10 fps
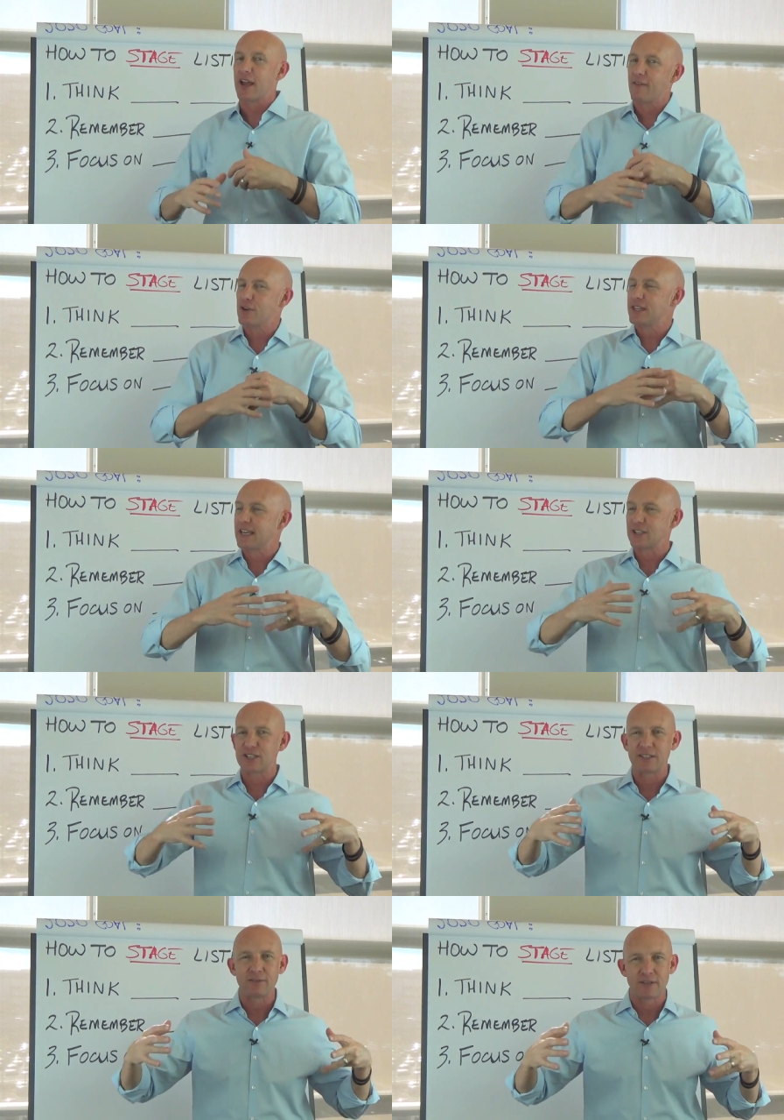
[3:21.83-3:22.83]
everything
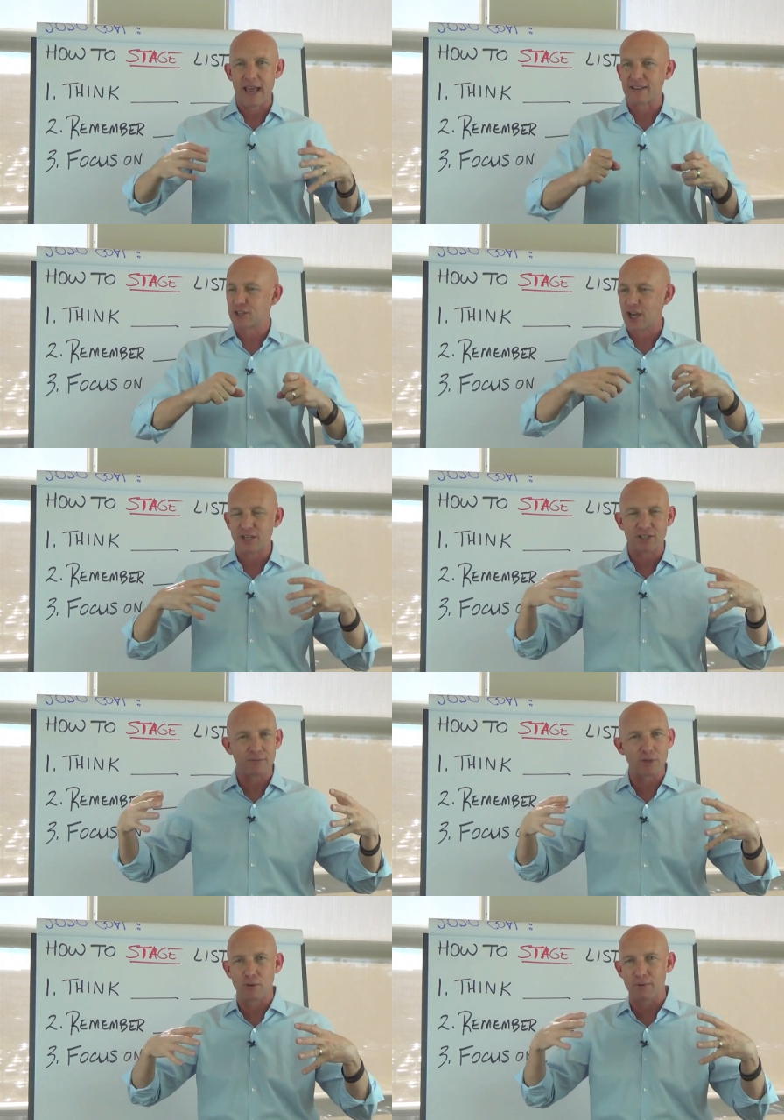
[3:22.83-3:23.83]
has
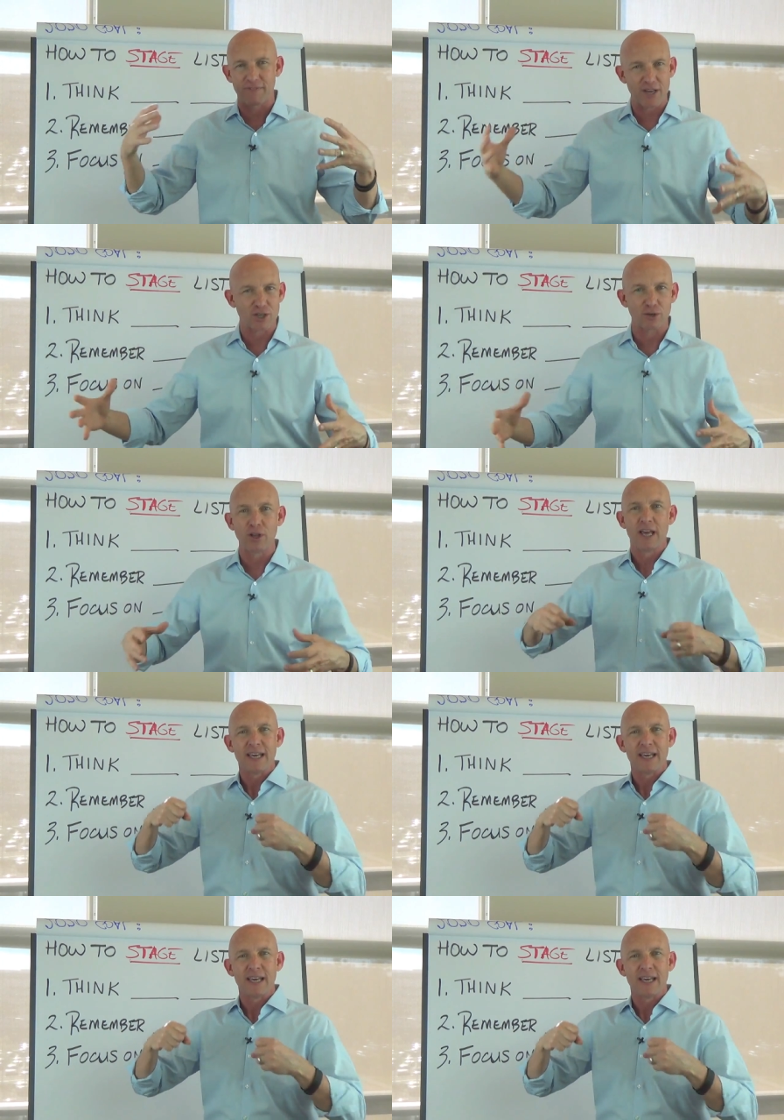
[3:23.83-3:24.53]
custom, professional